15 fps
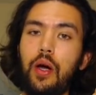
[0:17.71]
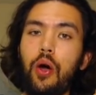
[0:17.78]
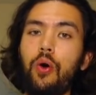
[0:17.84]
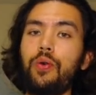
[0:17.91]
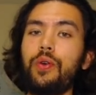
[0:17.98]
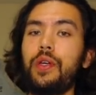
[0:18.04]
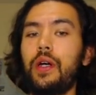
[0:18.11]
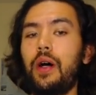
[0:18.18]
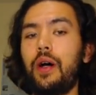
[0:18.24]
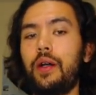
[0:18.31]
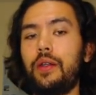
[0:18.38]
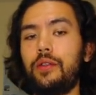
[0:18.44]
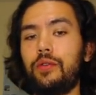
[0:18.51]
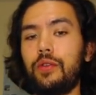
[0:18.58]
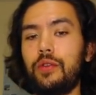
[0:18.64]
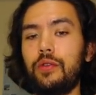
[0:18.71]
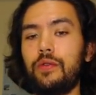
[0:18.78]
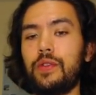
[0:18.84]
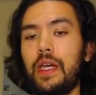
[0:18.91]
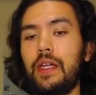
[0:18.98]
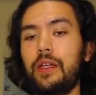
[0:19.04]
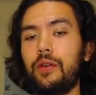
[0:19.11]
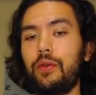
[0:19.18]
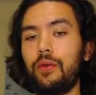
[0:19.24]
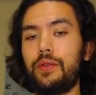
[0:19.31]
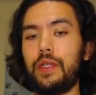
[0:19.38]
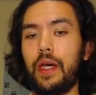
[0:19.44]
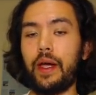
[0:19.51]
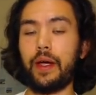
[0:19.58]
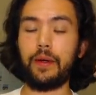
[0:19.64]
Odeon, you can use any
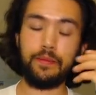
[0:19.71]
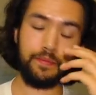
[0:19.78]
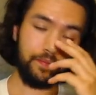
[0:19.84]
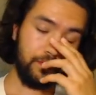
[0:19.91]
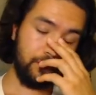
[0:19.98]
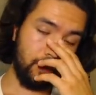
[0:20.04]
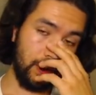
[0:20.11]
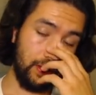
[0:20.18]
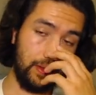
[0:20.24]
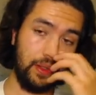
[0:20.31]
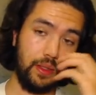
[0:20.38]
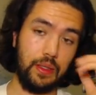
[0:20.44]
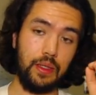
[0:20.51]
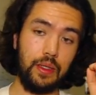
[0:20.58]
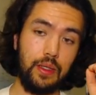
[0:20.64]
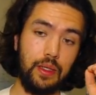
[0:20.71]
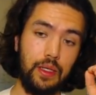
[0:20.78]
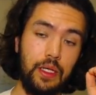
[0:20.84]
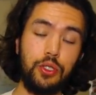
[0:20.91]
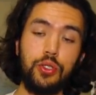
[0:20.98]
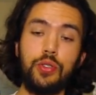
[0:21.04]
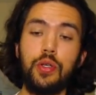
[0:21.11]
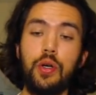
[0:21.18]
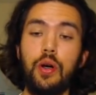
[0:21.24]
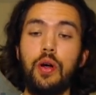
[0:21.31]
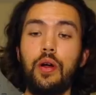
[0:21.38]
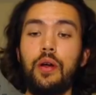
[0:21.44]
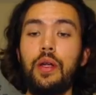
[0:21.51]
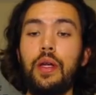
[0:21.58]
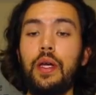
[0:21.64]
old deck.
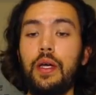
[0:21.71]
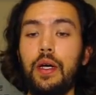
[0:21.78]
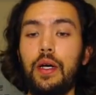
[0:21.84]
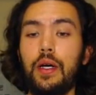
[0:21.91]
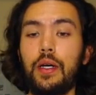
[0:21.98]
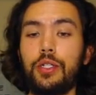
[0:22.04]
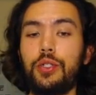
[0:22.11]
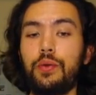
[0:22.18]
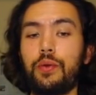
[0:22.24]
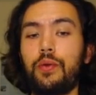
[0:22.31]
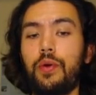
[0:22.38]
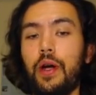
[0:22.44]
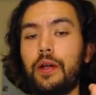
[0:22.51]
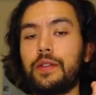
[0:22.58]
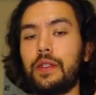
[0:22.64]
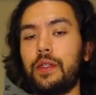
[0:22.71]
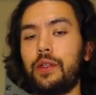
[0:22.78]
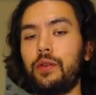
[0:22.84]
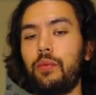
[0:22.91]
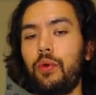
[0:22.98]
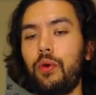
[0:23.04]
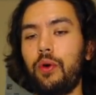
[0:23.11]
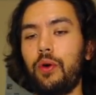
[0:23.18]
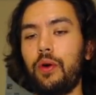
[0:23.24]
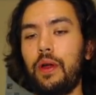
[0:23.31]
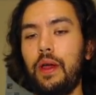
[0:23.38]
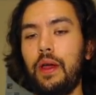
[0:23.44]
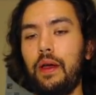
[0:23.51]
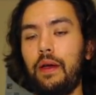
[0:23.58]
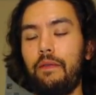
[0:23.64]
Ishtar, she requires a little more
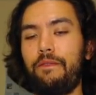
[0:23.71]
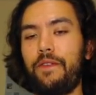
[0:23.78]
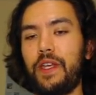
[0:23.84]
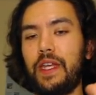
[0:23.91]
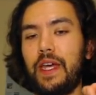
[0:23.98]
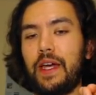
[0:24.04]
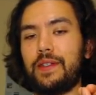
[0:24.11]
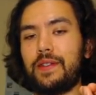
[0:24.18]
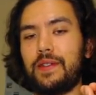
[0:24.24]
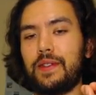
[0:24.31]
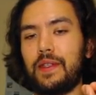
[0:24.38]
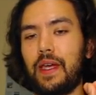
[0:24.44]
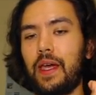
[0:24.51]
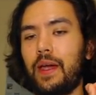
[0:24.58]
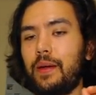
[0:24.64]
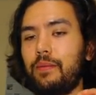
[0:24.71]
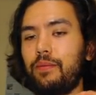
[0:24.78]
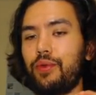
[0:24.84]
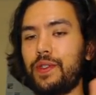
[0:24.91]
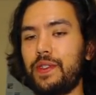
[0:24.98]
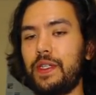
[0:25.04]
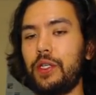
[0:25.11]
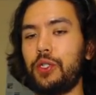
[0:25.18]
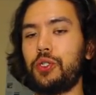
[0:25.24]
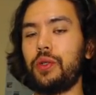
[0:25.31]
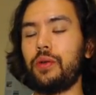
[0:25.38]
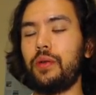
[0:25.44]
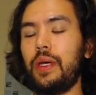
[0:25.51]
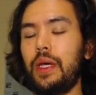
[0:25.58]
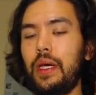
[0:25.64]
finesse and
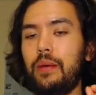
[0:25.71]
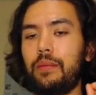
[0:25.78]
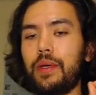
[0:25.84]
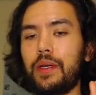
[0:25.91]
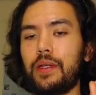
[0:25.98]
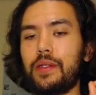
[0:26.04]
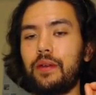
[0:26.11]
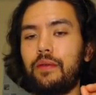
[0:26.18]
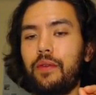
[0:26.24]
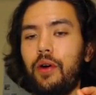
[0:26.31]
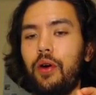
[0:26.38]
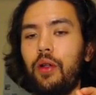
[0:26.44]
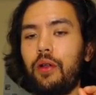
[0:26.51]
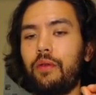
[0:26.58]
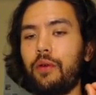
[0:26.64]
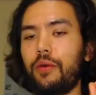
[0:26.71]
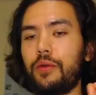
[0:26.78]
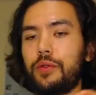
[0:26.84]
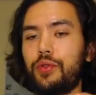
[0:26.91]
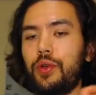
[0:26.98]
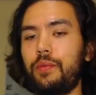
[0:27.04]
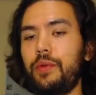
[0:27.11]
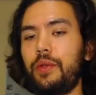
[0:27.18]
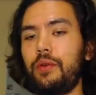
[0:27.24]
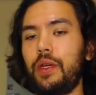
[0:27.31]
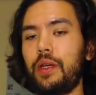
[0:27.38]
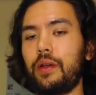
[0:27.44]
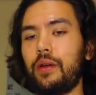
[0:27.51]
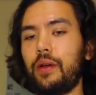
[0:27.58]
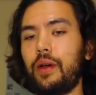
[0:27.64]
precision because of all of her
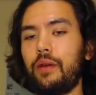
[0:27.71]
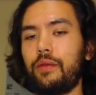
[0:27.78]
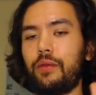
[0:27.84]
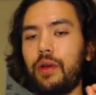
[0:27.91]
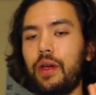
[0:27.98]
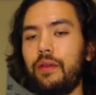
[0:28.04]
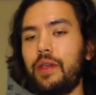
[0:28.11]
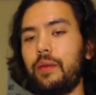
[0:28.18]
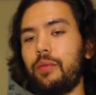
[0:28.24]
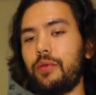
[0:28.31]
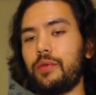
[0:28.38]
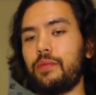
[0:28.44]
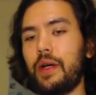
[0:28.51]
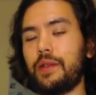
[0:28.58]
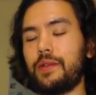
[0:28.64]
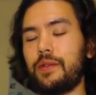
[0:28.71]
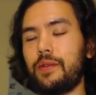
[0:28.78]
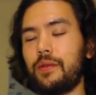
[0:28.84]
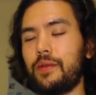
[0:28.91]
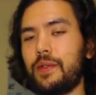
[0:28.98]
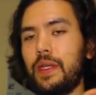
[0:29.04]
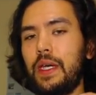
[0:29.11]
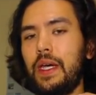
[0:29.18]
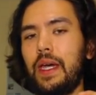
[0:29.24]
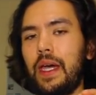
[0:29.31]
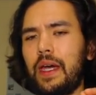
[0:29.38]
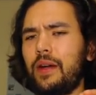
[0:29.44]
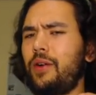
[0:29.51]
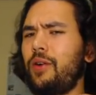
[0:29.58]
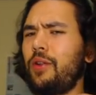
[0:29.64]
tributing of Gravekeepers monsters
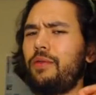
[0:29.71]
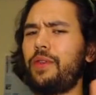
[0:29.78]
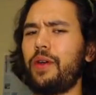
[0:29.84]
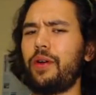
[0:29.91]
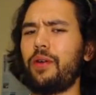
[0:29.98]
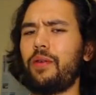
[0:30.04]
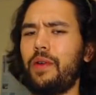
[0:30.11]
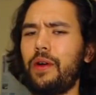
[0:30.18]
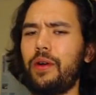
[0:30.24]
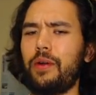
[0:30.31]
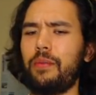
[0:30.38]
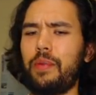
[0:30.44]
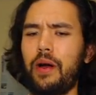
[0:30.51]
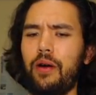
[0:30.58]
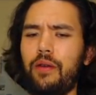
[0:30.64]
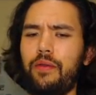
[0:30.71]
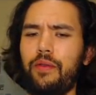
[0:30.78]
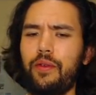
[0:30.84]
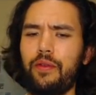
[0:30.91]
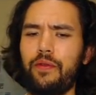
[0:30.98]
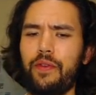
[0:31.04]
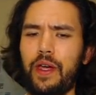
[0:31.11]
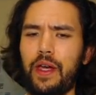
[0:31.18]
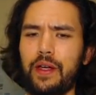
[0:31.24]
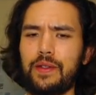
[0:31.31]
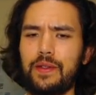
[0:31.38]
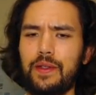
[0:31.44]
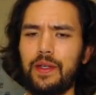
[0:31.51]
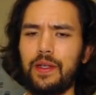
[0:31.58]
and all of their very powerful effects.